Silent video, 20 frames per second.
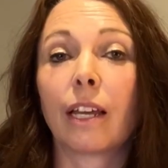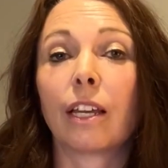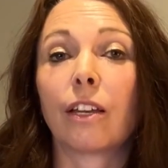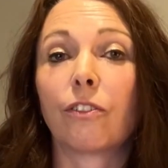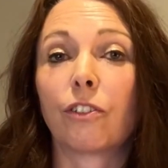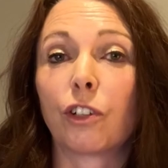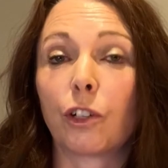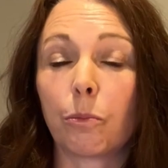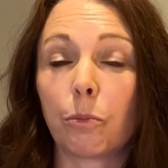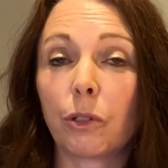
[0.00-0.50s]

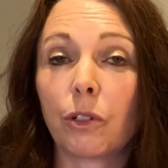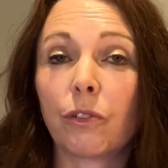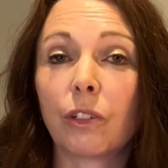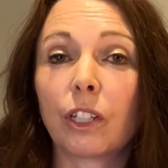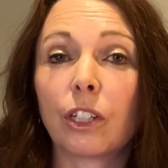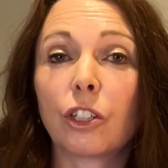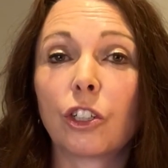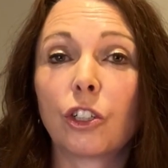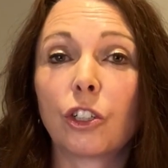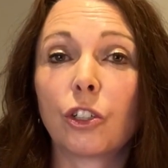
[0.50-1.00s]
If you're
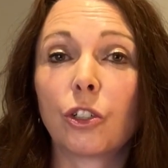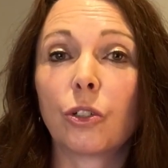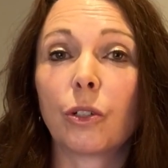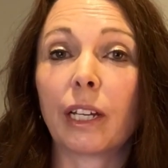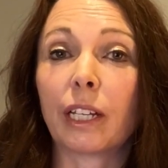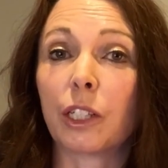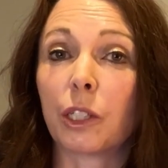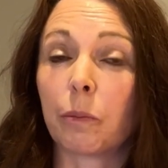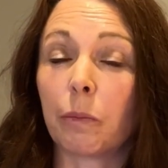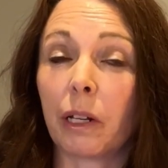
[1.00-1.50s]
moving to
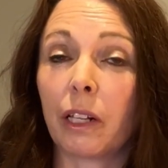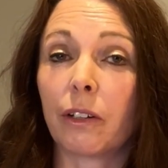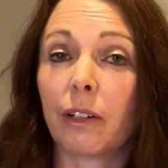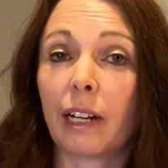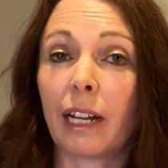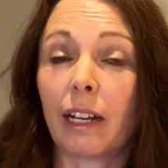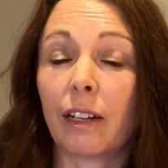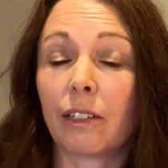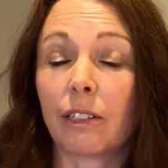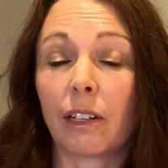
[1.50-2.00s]
a smaller
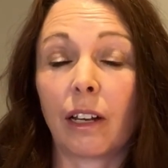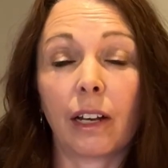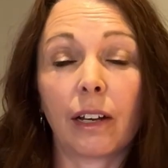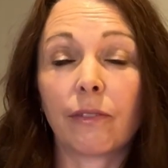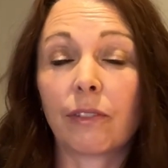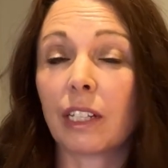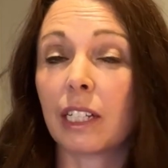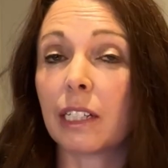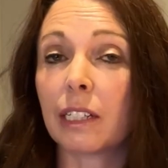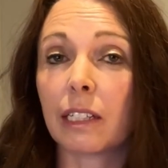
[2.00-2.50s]
house,
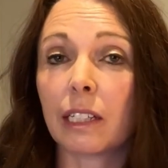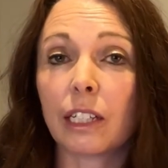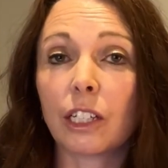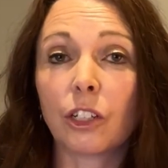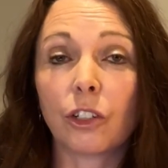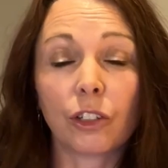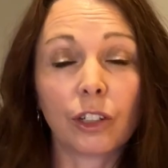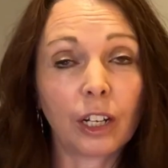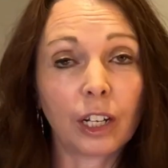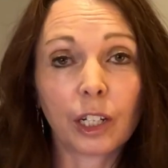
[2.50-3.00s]
obviously
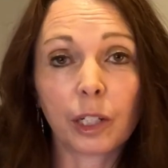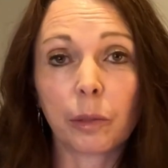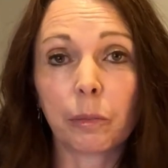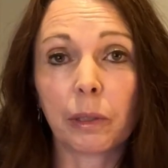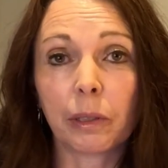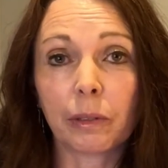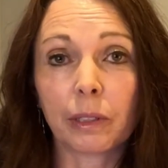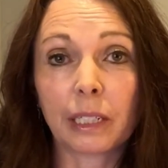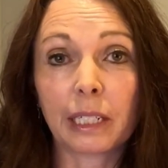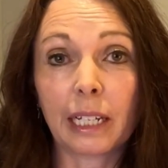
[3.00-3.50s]
you're not going to
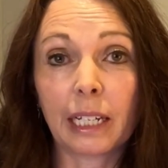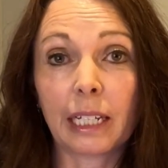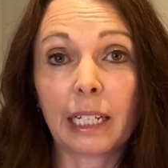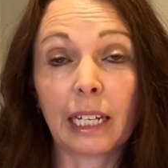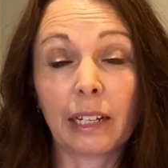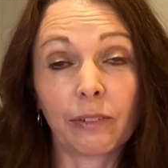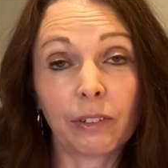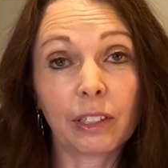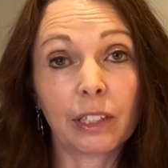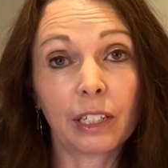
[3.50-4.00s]
be able to take
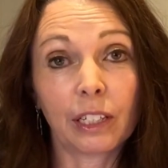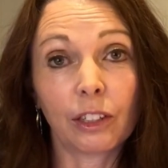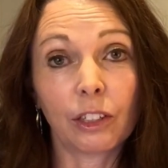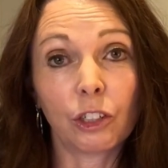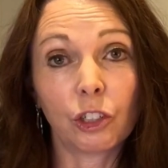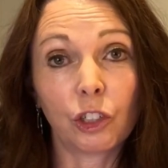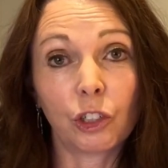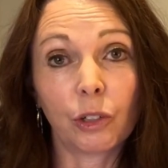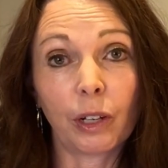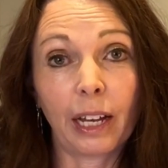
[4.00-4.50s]
everything
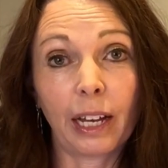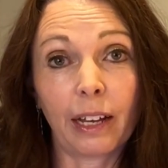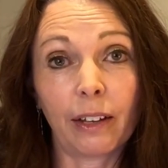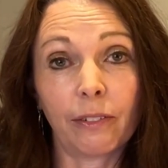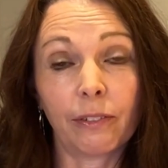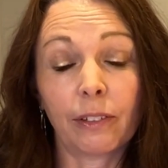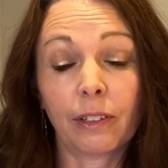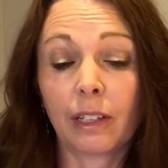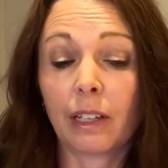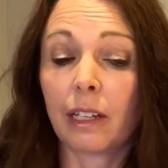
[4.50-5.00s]
that you
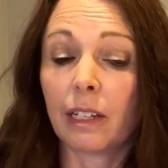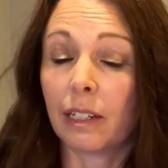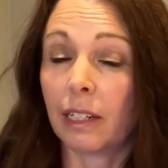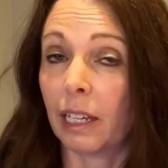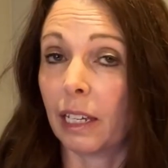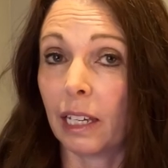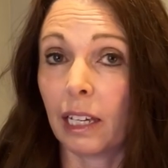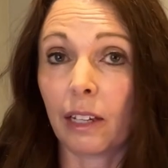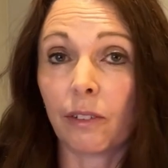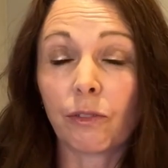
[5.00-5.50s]
have.
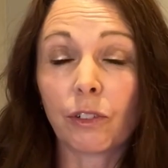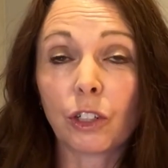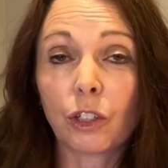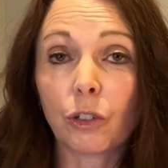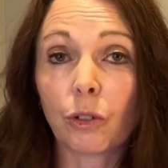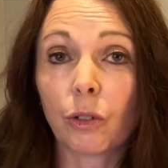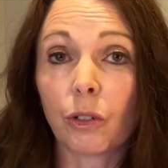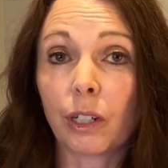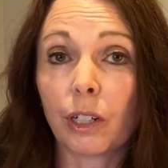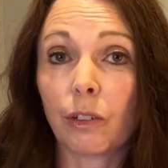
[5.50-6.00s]
Take
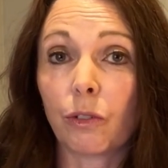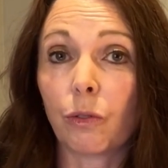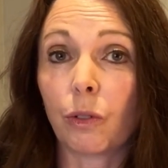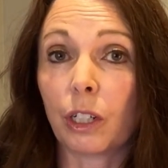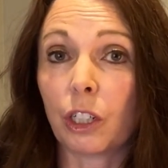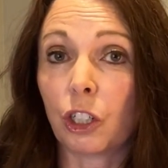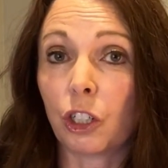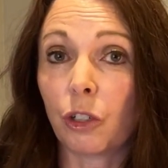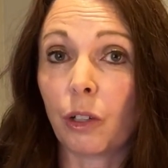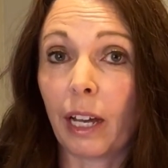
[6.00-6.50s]
inventory of
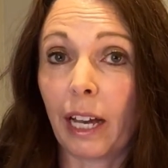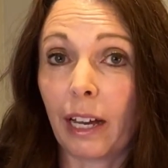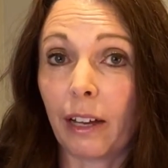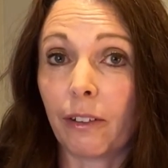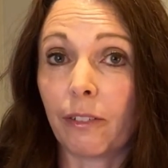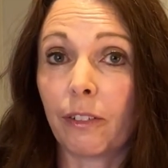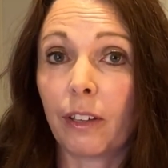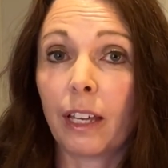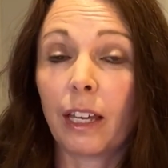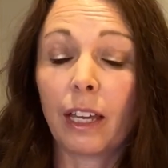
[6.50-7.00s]
what you
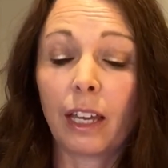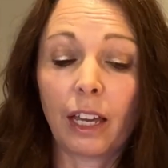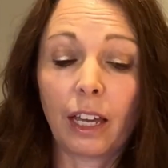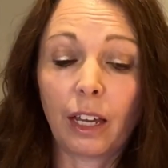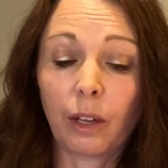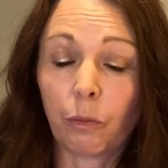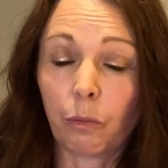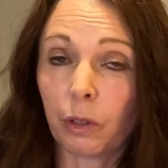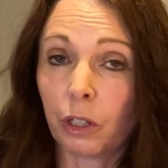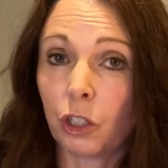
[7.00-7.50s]
have
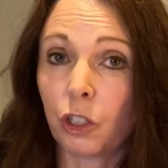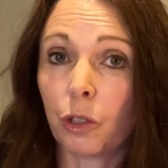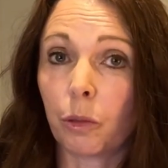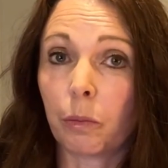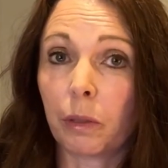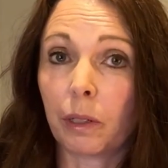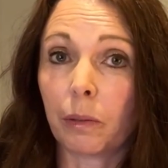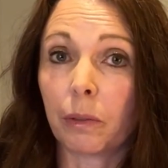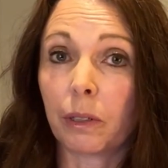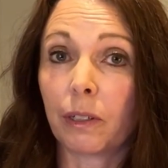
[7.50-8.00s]
and what you'll
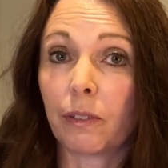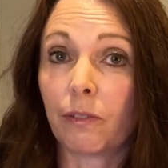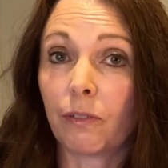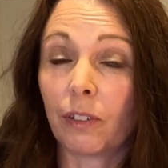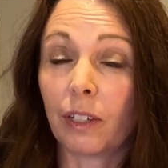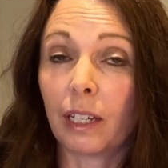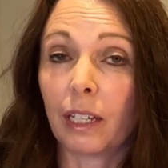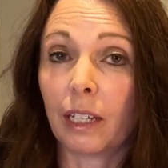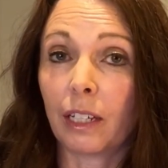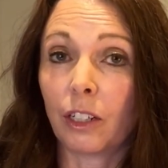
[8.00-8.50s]
be able to
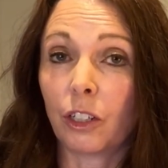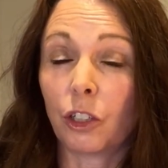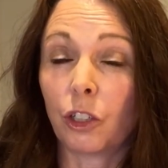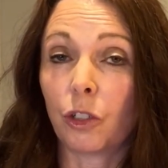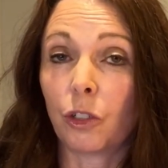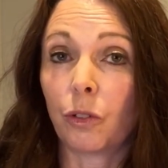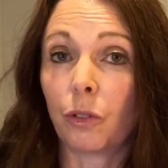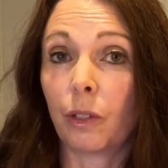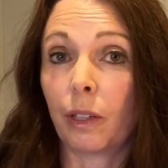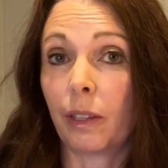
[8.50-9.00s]
fit
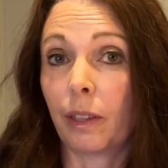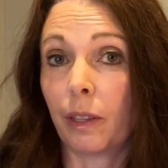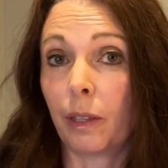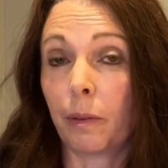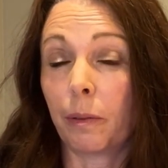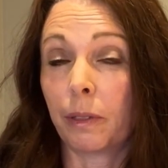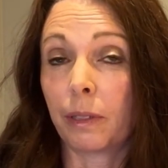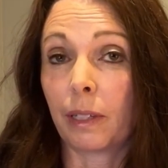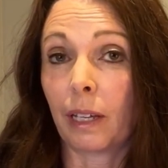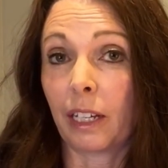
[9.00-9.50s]
into
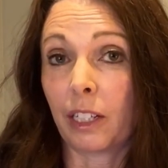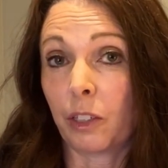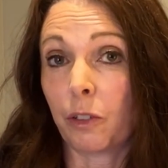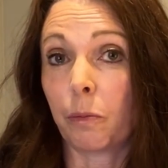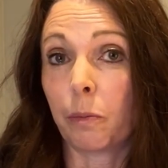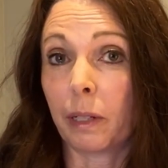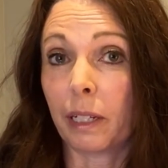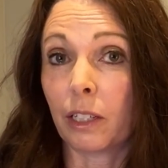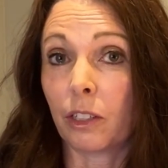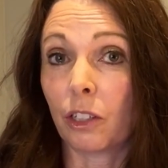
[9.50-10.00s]
the size
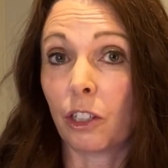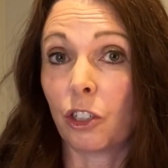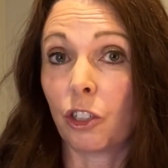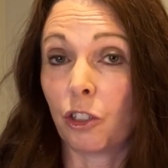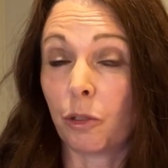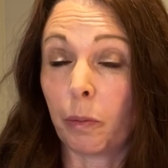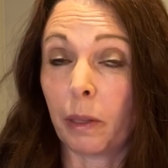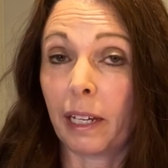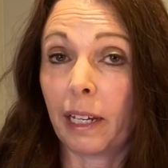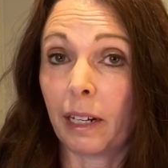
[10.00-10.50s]
of place that
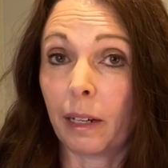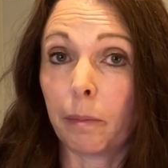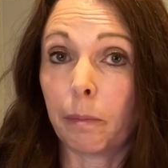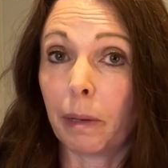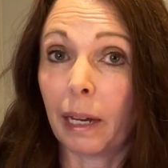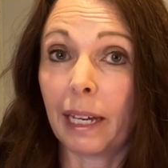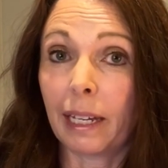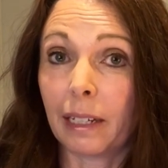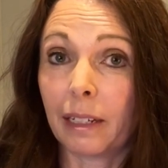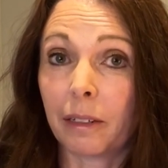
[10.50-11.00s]
you plan on
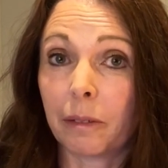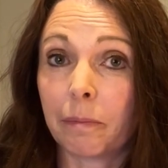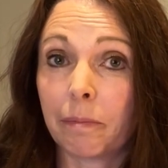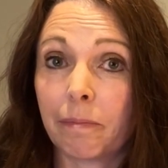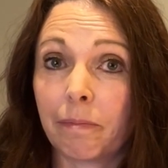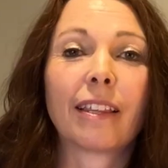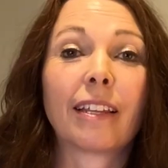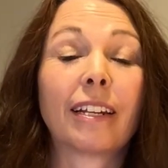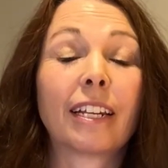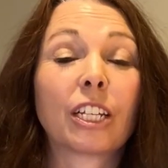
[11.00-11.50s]
buying.
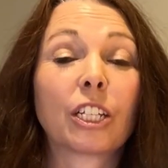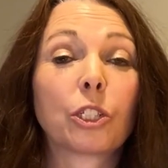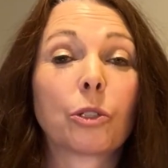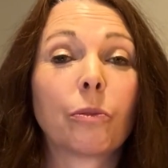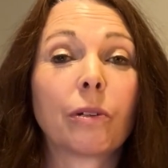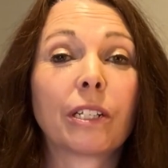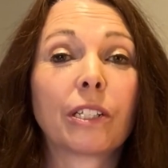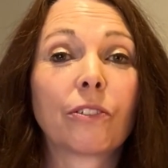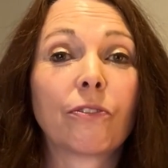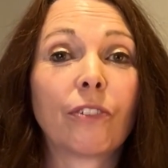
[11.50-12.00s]
The next
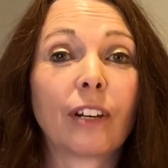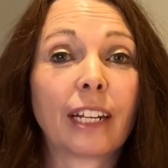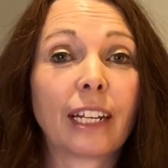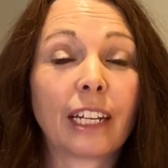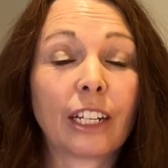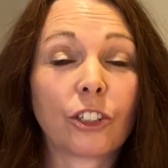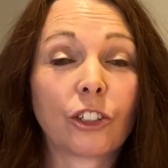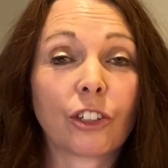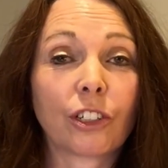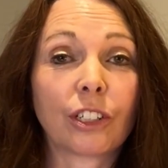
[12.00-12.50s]
one is
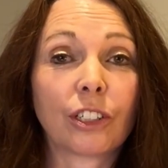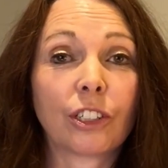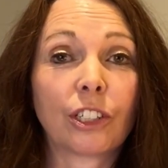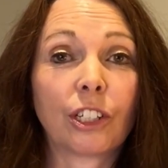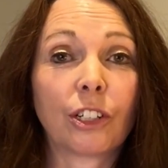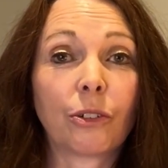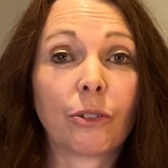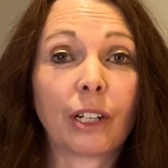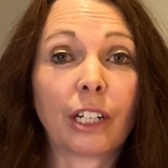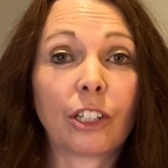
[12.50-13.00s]
financial
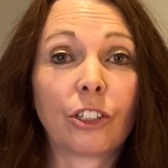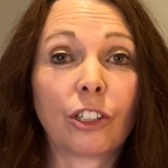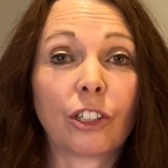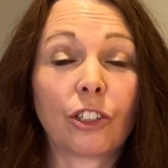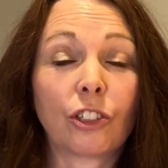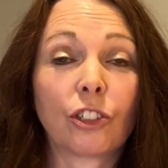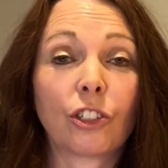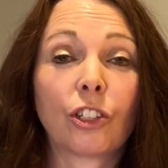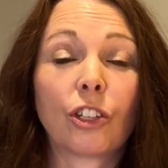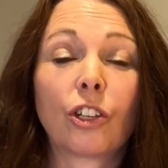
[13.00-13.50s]

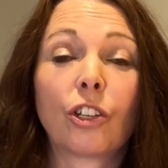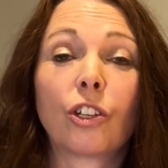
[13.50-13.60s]
considerations.